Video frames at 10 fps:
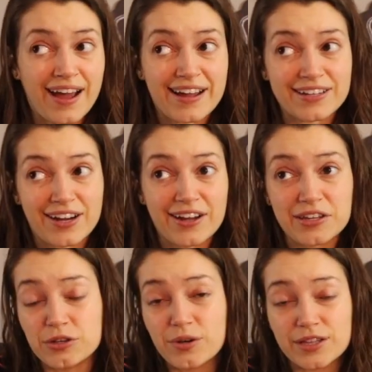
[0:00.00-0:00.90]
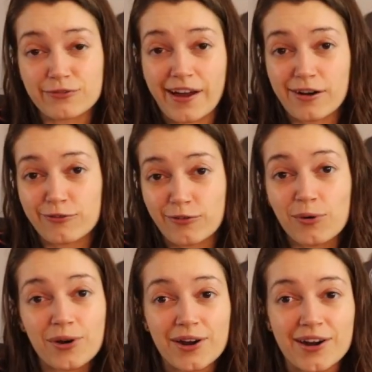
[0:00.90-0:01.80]
I'd cut you at the final
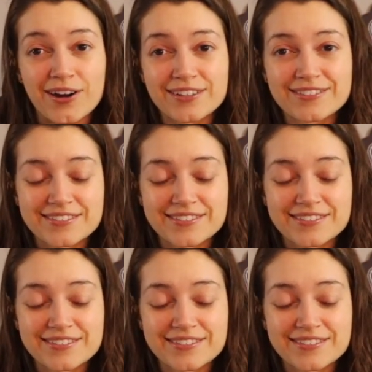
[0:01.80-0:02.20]
four.